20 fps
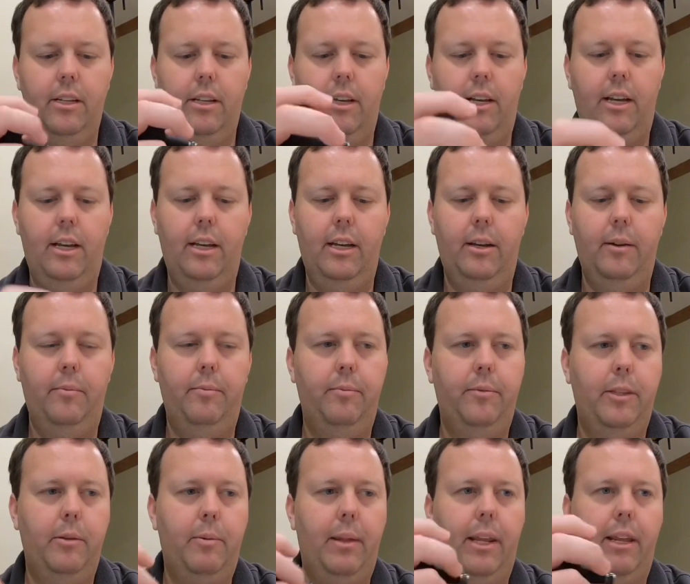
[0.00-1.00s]

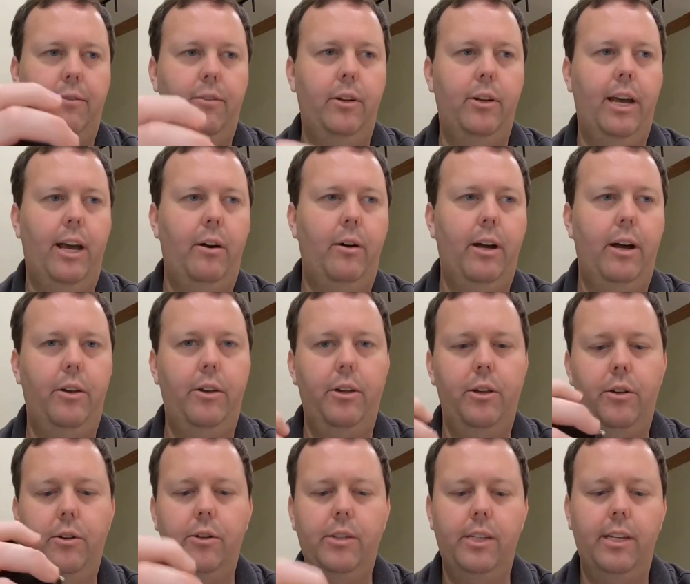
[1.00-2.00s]
depending if how you
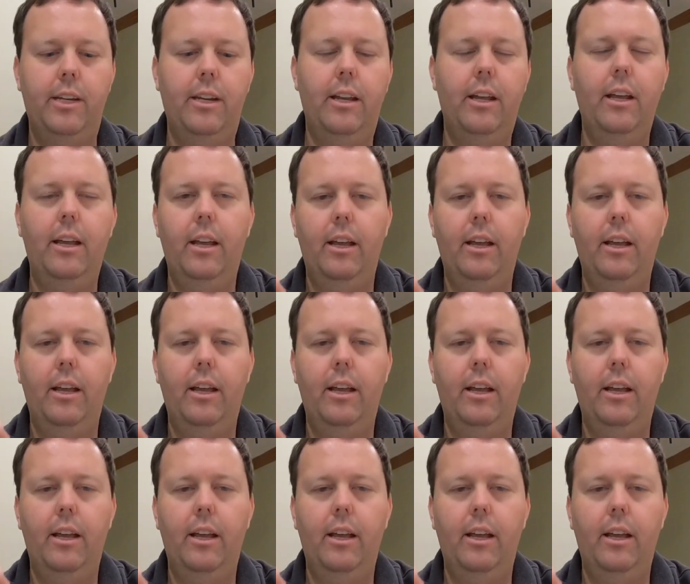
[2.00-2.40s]
use it.